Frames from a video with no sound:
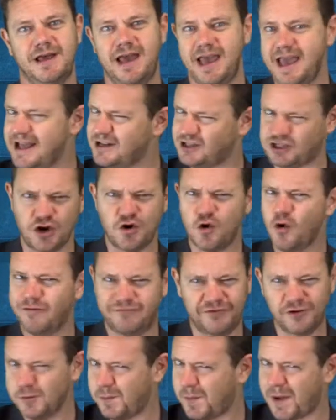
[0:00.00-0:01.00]
It's an
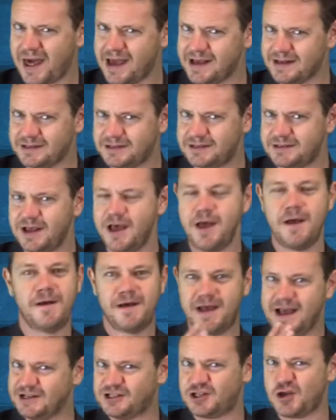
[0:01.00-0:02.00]
awful place.
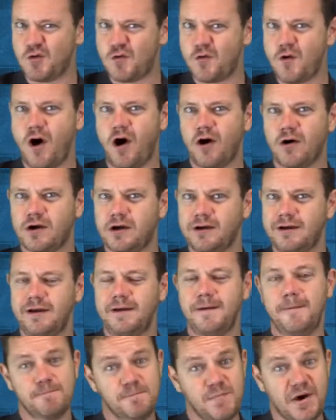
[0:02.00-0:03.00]
It's the rock.
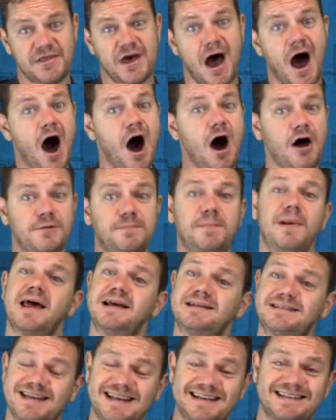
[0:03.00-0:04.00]
But the hard
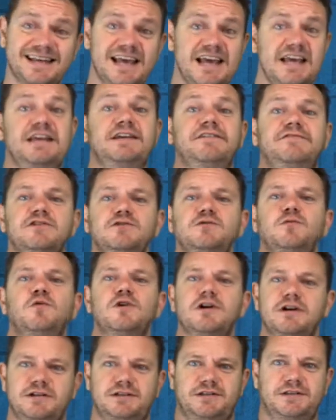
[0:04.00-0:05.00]
place is even
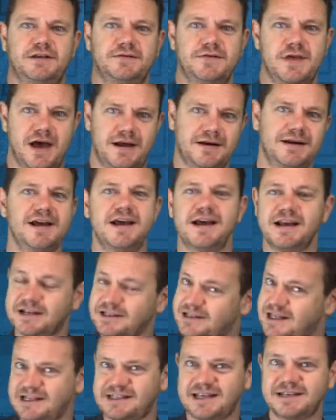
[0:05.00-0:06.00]
worse than that,
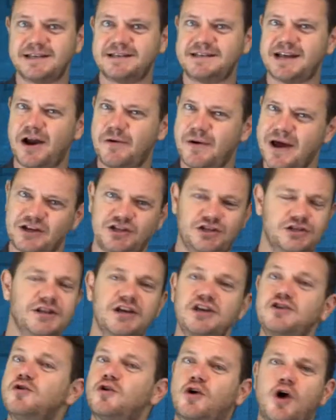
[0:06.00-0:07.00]
because this is a direction
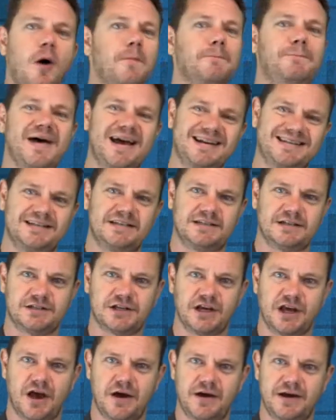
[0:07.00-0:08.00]
that your competitors
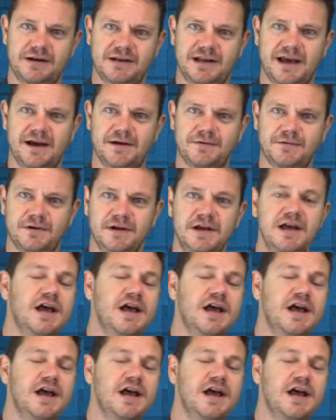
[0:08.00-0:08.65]
are going down.